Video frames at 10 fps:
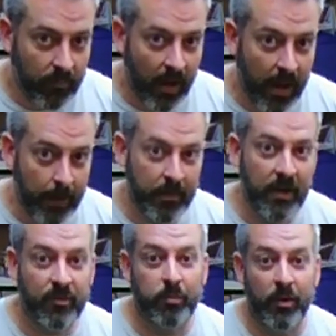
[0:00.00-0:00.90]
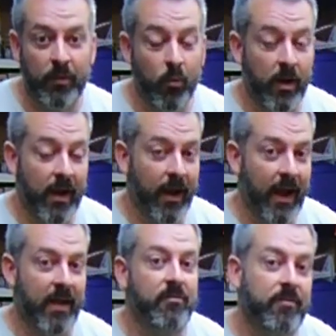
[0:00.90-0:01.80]
I'm going to explain what
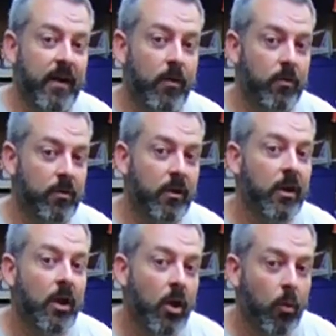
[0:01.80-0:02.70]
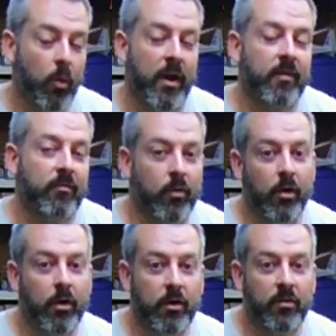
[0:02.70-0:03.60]
I've found, what I've
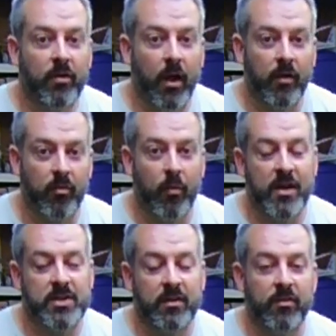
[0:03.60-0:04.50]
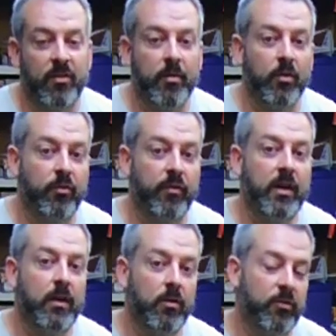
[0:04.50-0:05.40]
learned from watching some of those
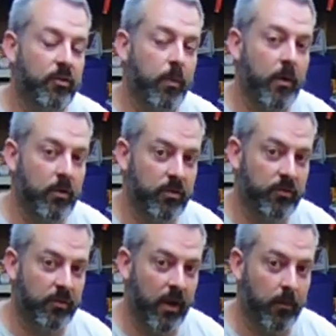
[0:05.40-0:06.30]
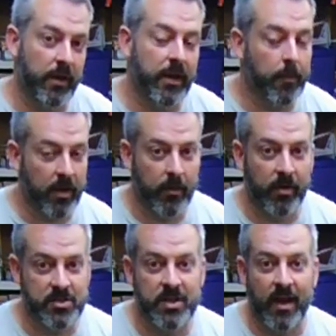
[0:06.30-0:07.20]
videos, as well as reading up on a
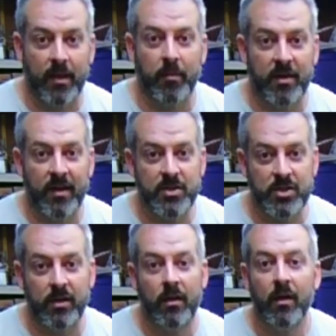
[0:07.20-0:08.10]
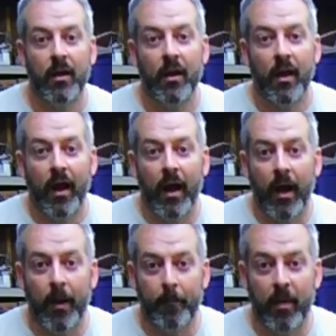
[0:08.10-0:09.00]
bunch of documentation.
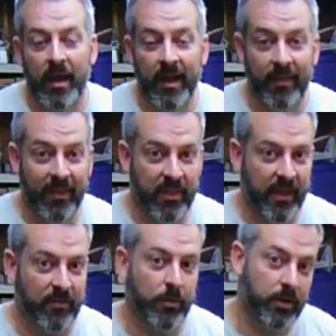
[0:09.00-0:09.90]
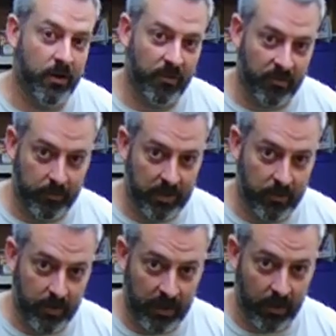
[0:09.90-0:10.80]
And that's what you're going to see me
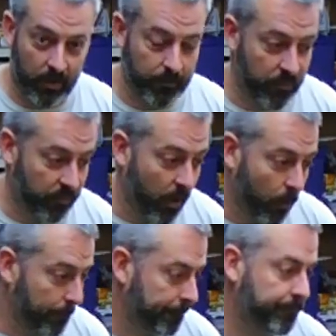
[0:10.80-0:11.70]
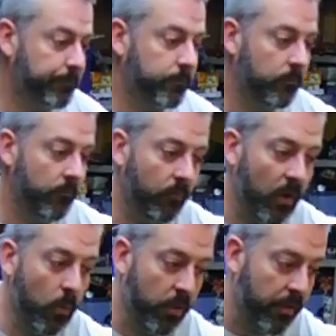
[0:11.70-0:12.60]
doing here. So
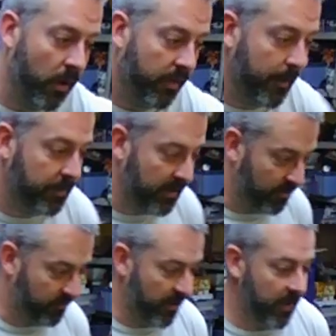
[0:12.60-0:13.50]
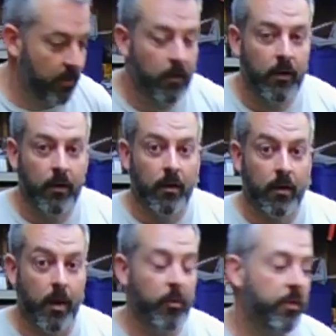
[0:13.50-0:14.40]
with all that being said,
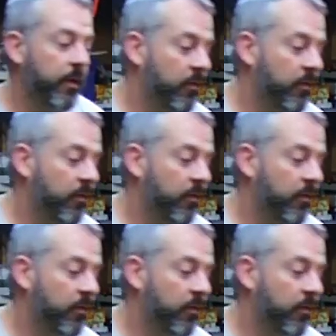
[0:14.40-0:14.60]
couple things that